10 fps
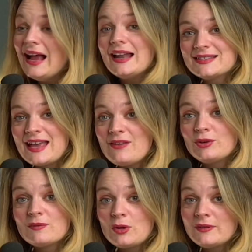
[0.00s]
And as
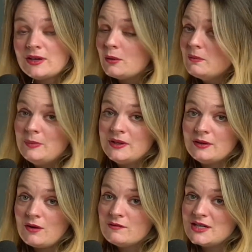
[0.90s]
ever, involving young people
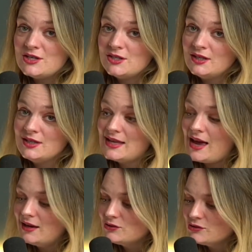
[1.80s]
in the conversation, because
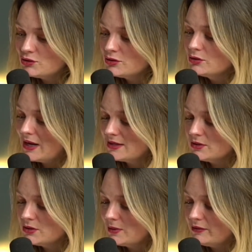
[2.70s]
that is the true
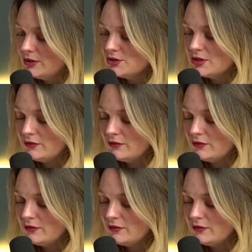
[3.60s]
grassroots revolution.